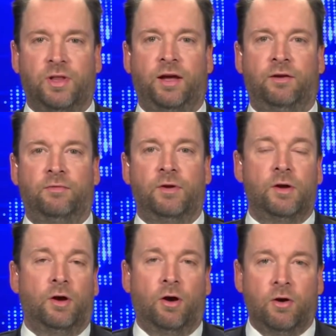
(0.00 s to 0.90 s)
like a
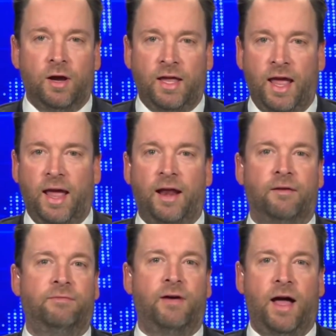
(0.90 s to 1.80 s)
hurricane,
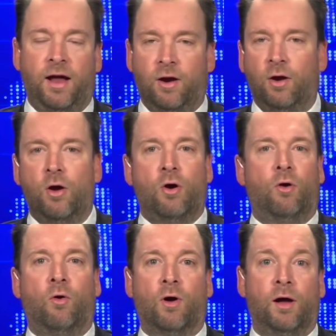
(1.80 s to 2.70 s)
a fire,
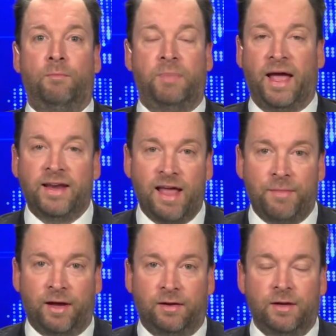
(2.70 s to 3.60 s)
or a
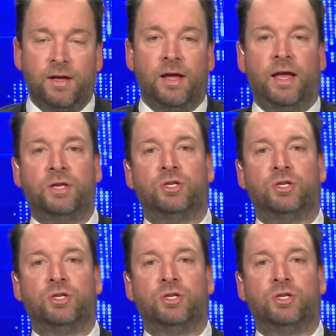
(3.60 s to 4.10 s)
pandemic. And